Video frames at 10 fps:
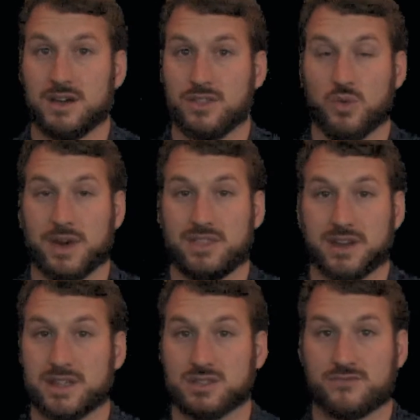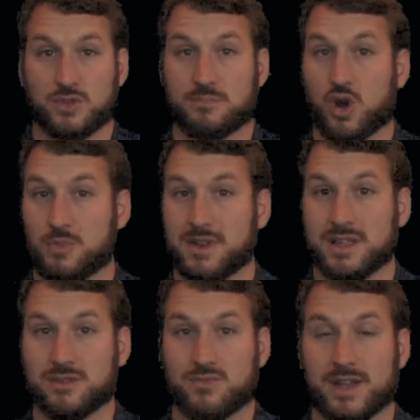the way that it is for
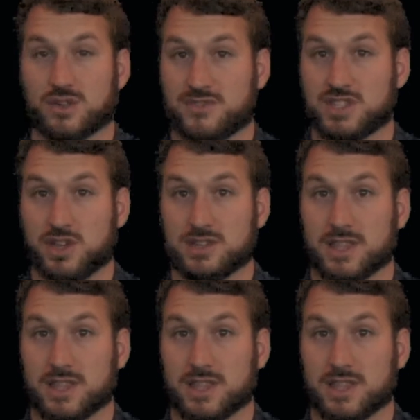permitted regular facilities